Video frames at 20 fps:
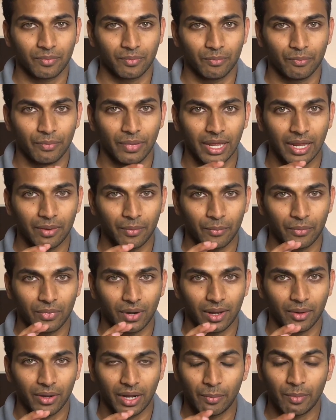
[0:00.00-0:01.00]

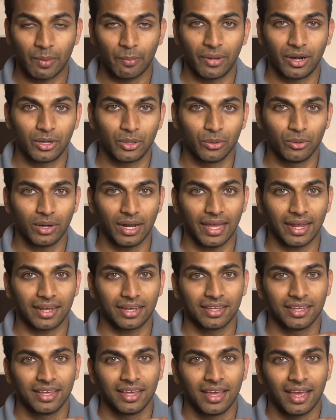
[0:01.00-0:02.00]
remember to
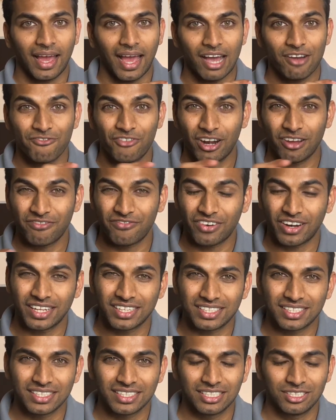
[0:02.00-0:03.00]
have
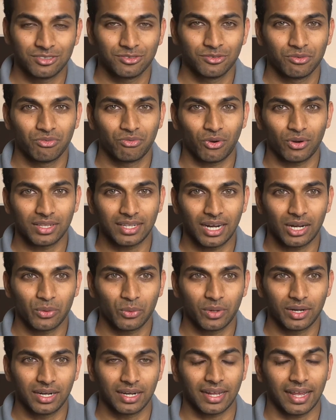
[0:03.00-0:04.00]
references for that
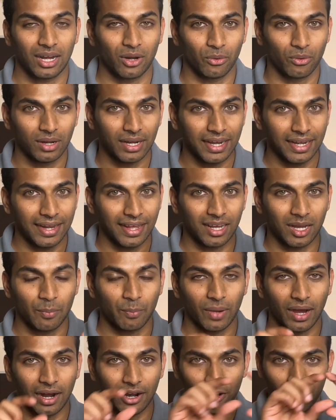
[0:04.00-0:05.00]
work and only take a
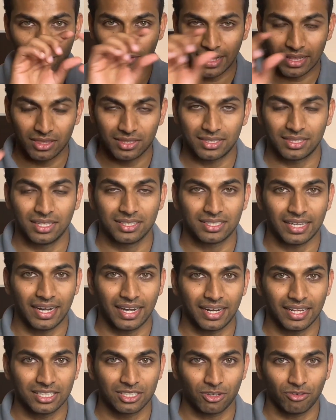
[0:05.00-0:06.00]
part of the
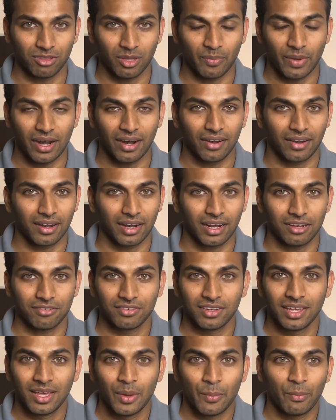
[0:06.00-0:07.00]
sentence of the paragraph,
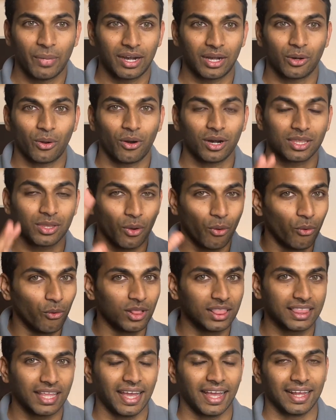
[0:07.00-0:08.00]
but not the whole
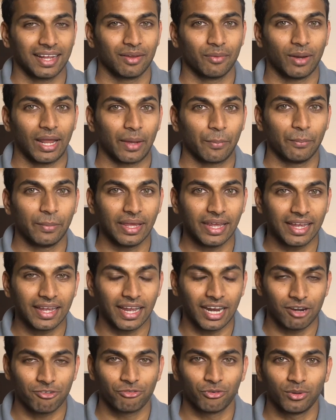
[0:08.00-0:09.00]
thing. Be
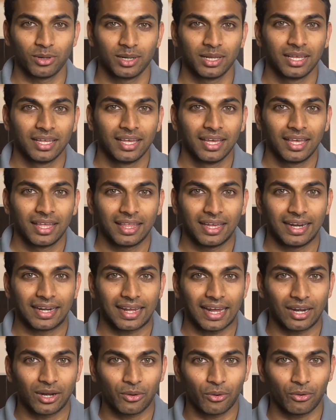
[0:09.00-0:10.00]
careful, it
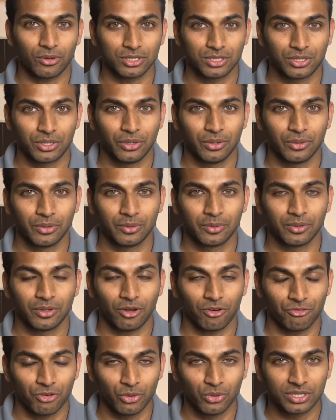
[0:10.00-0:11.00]
can cost you your
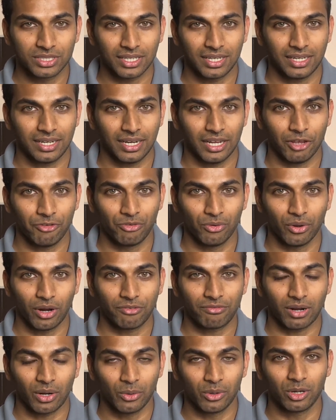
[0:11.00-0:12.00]
future if you are
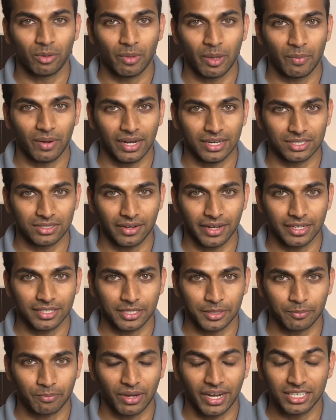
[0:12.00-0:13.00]
found to be
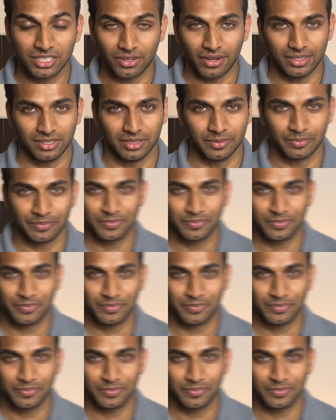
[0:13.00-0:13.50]
plagiarizing.